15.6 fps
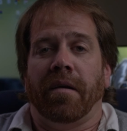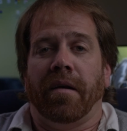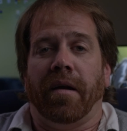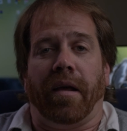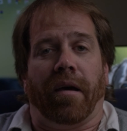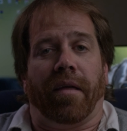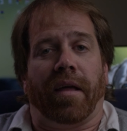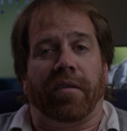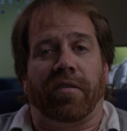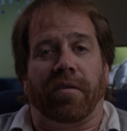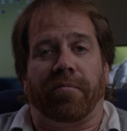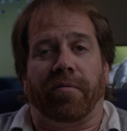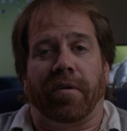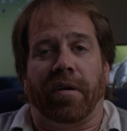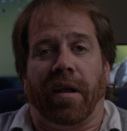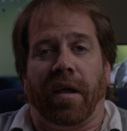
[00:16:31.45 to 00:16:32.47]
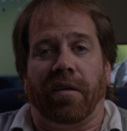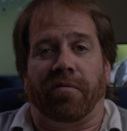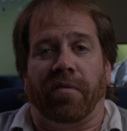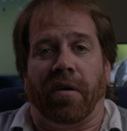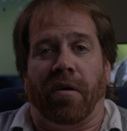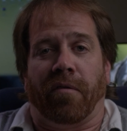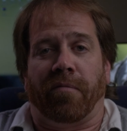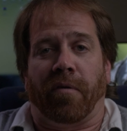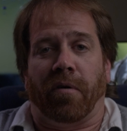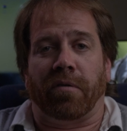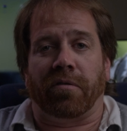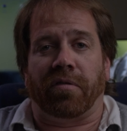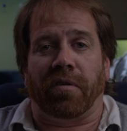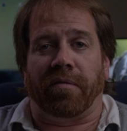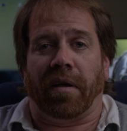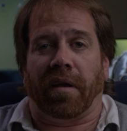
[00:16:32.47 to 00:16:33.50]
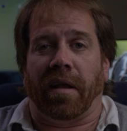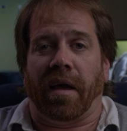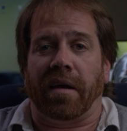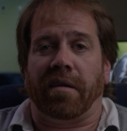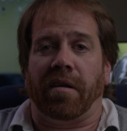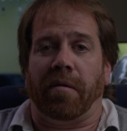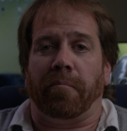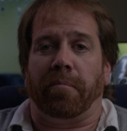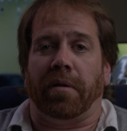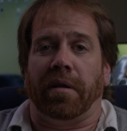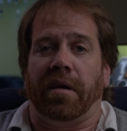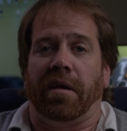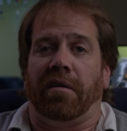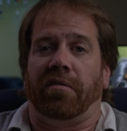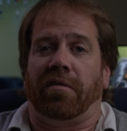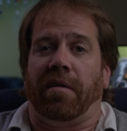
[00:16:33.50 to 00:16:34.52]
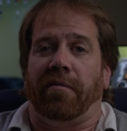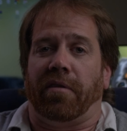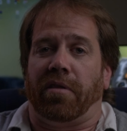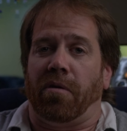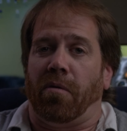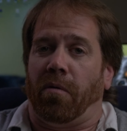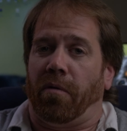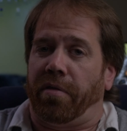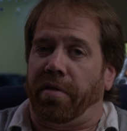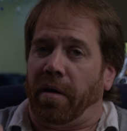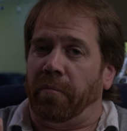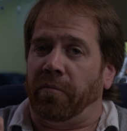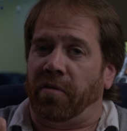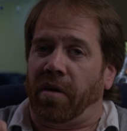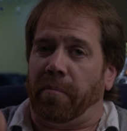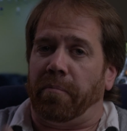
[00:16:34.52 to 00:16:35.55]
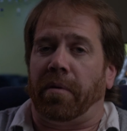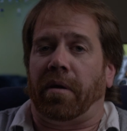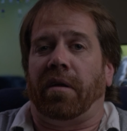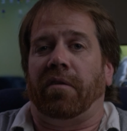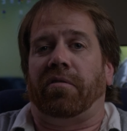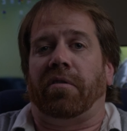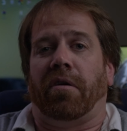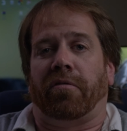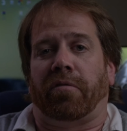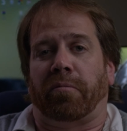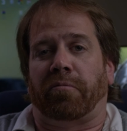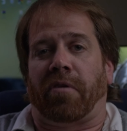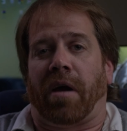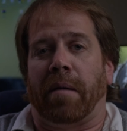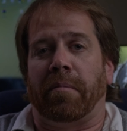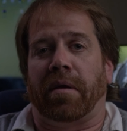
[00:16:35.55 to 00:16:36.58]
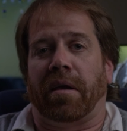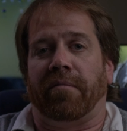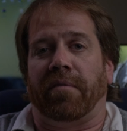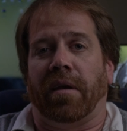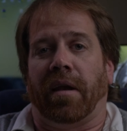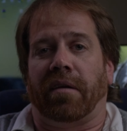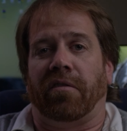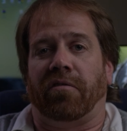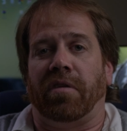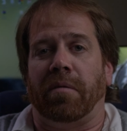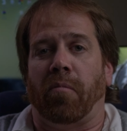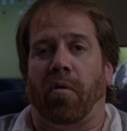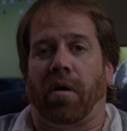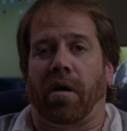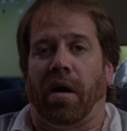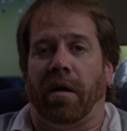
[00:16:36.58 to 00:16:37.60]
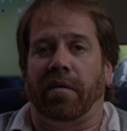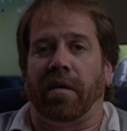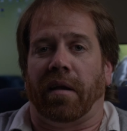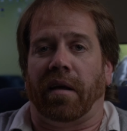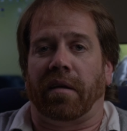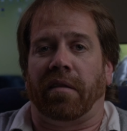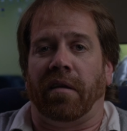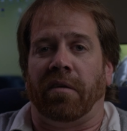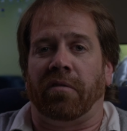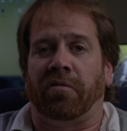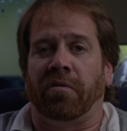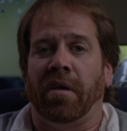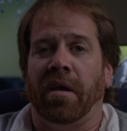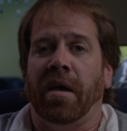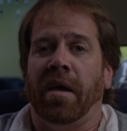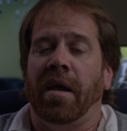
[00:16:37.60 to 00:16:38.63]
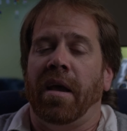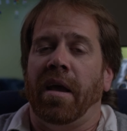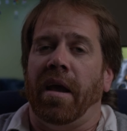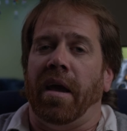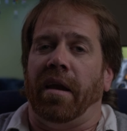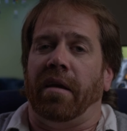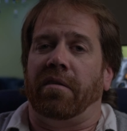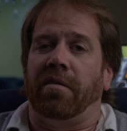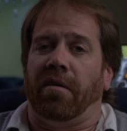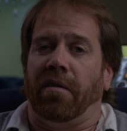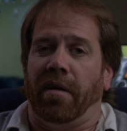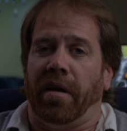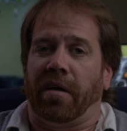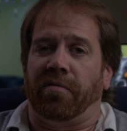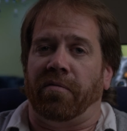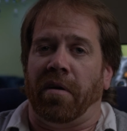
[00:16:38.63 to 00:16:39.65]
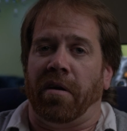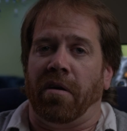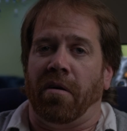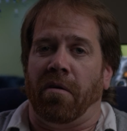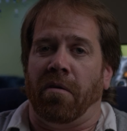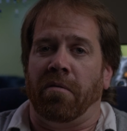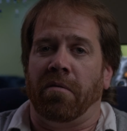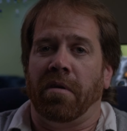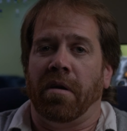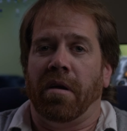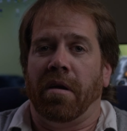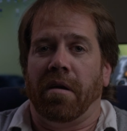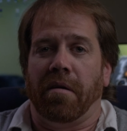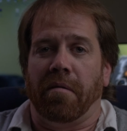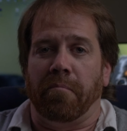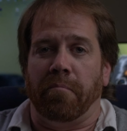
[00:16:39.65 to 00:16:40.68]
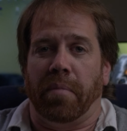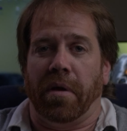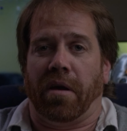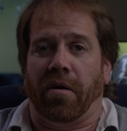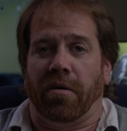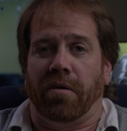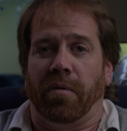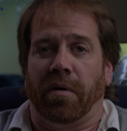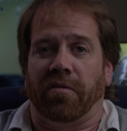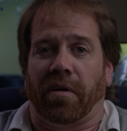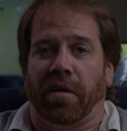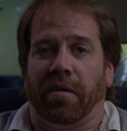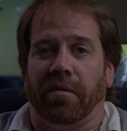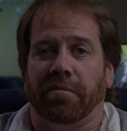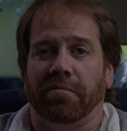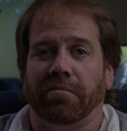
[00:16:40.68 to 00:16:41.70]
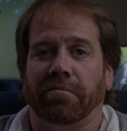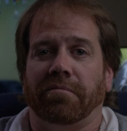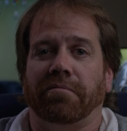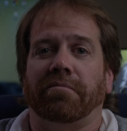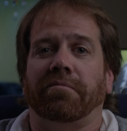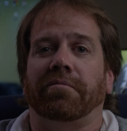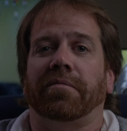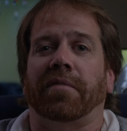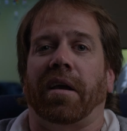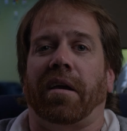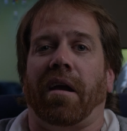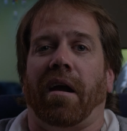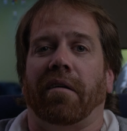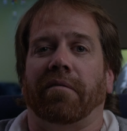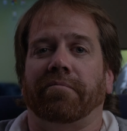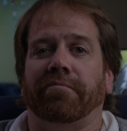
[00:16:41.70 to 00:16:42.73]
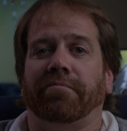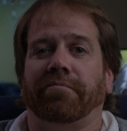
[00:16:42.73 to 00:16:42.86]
Anyhow, that's it for today's video, folks. If you liked it, please give it the old thumbs up and consider subscribing if you'd like to see more content like this. And until the next video, be good to each other. Take care.